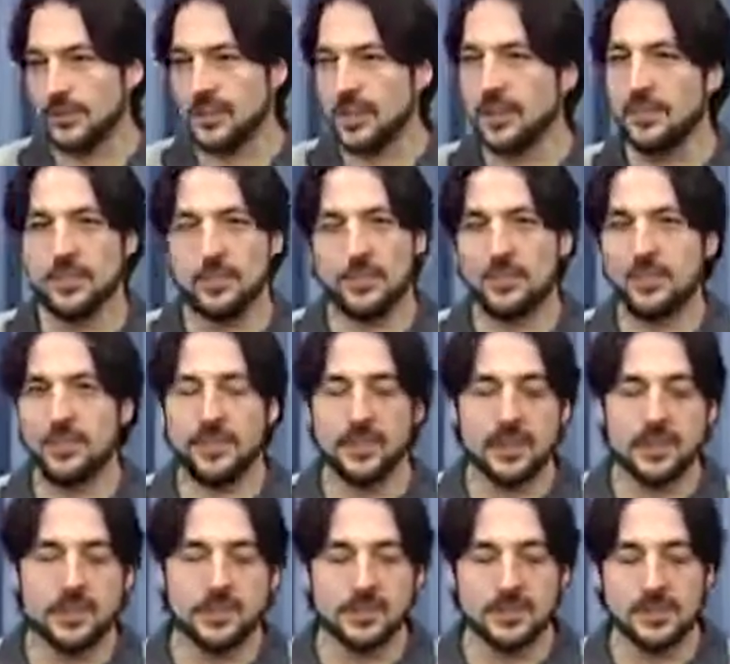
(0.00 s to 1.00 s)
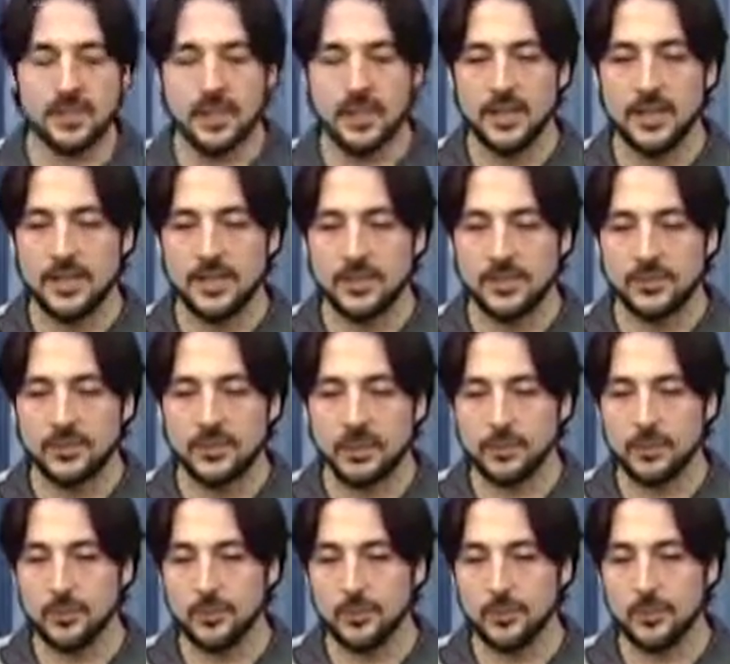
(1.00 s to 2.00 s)
kinds of things.
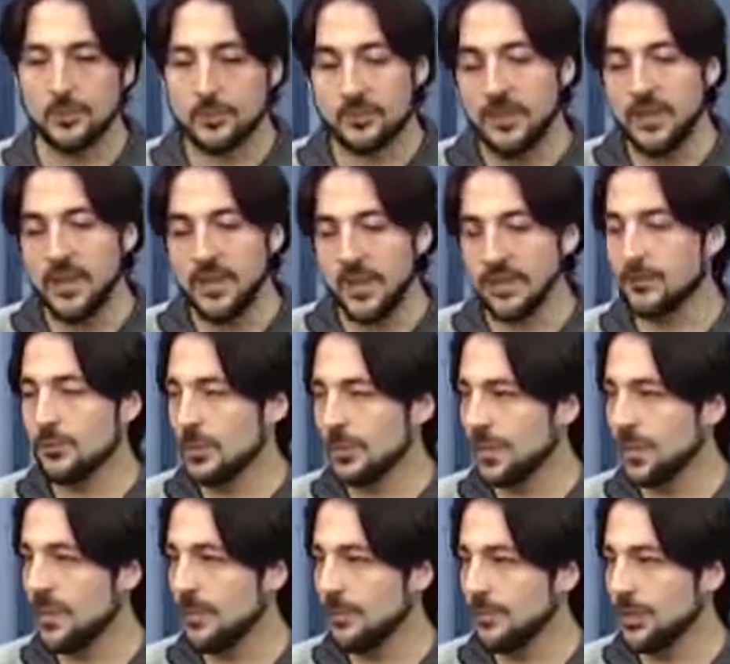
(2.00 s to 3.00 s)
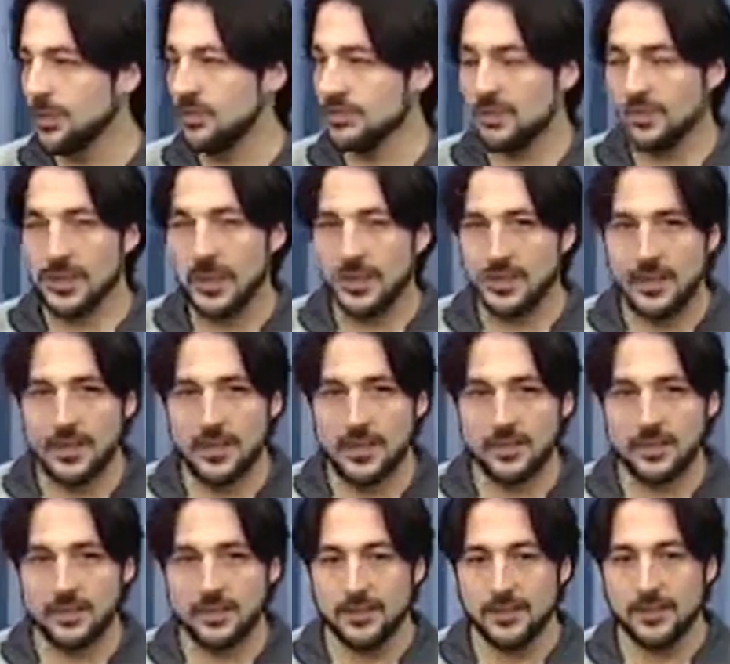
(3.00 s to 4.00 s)
So actually a person like
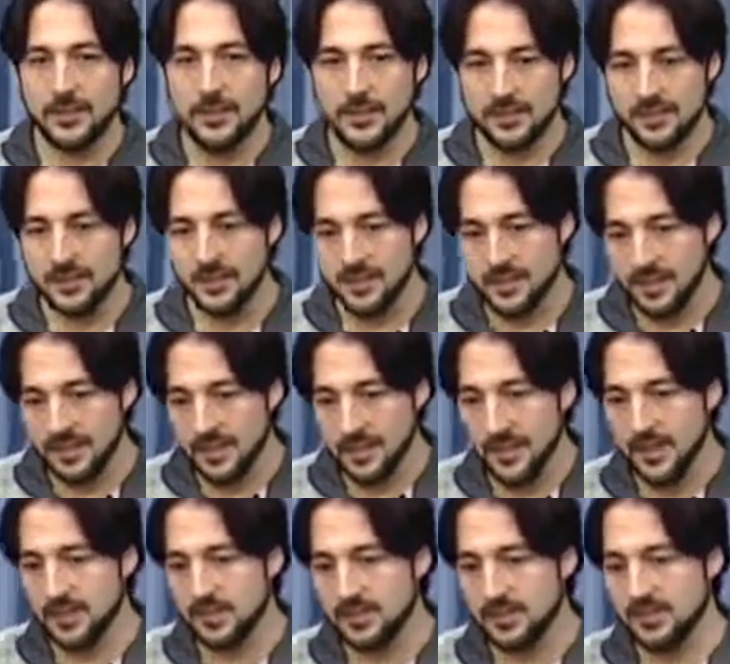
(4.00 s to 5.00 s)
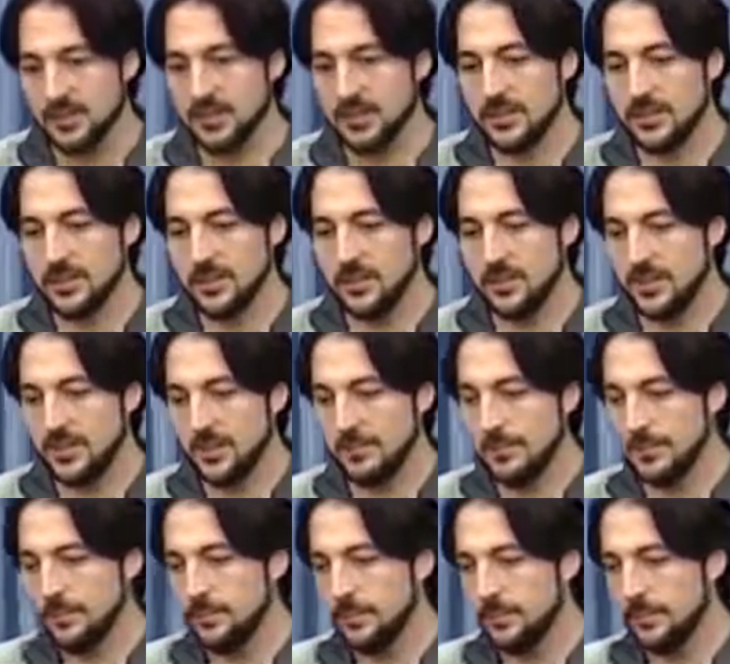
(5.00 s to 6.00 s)
that is engaged
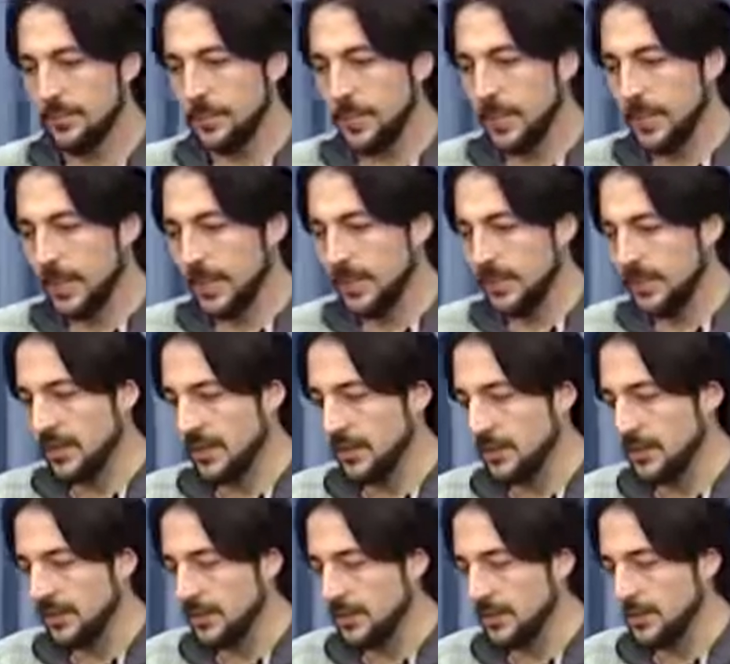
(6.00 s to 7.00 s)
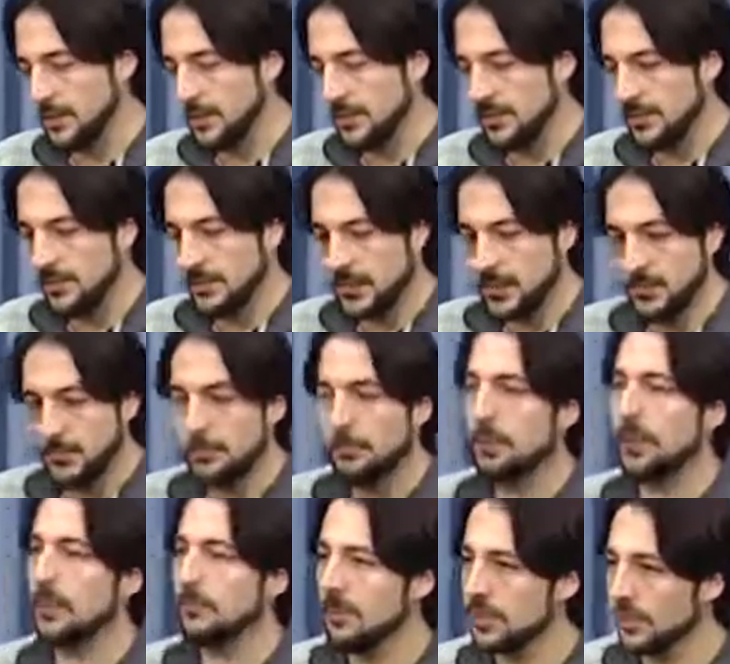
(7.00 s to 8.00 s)
in a
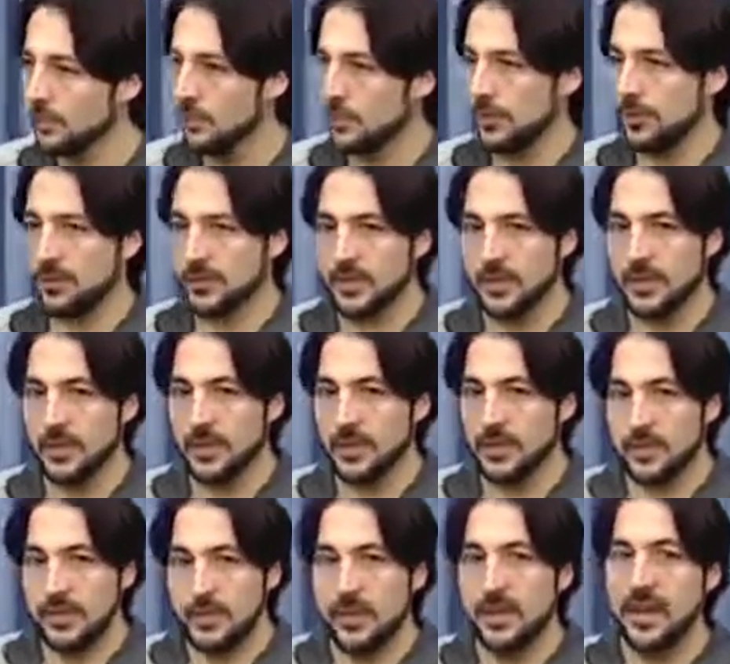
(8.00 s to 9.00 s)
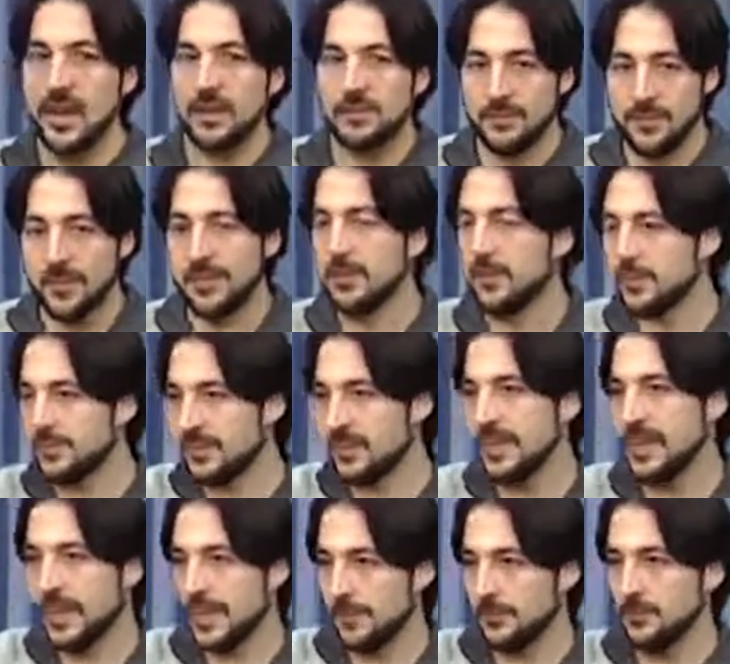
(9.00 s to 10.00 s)
public work have little
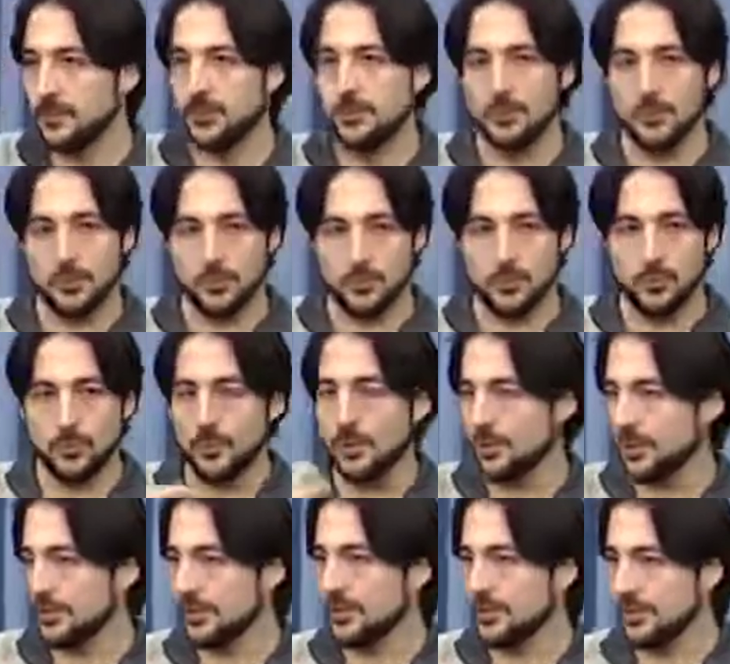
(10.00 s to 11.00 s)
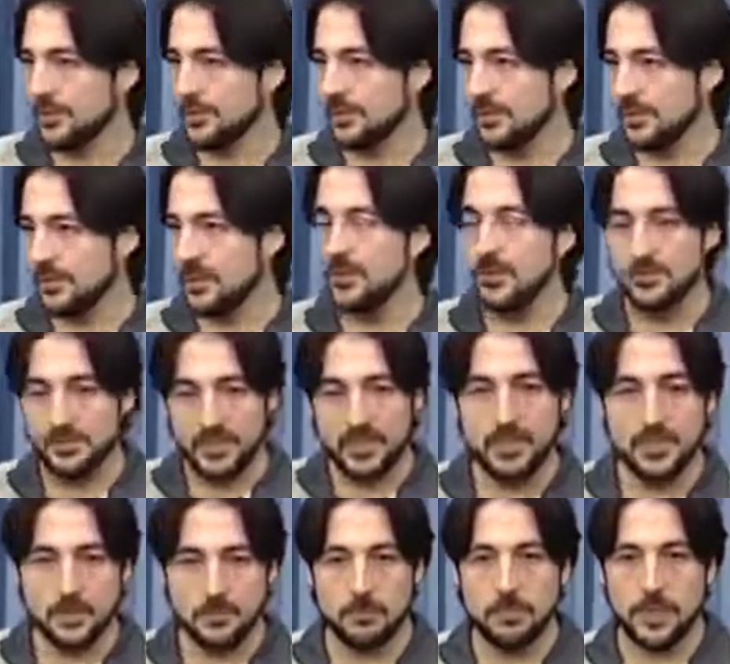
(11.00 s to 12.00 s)
time to work on the
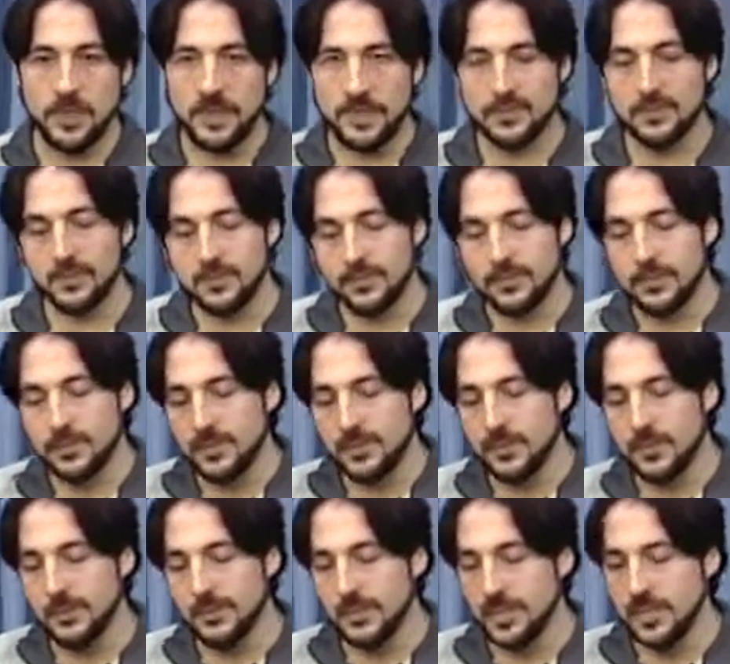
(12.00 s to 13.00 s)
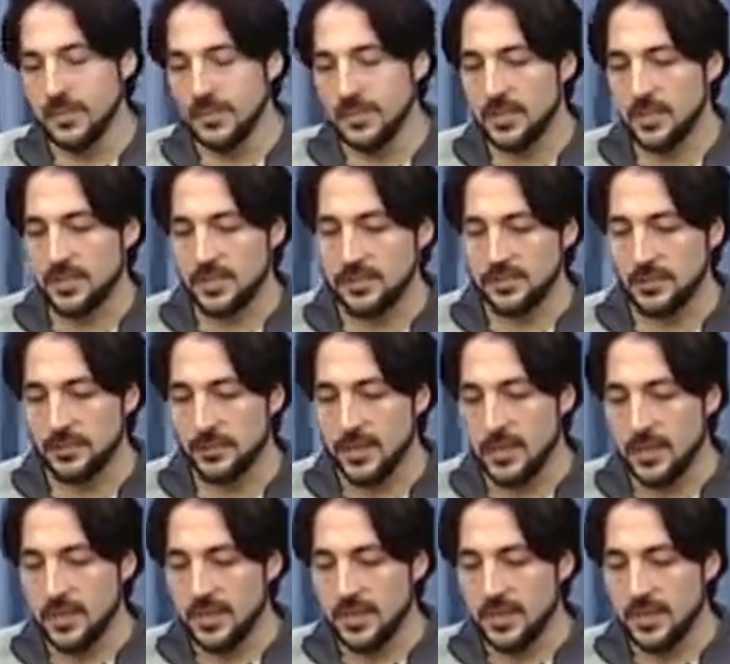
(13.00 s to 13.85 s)
inner planes in meditation.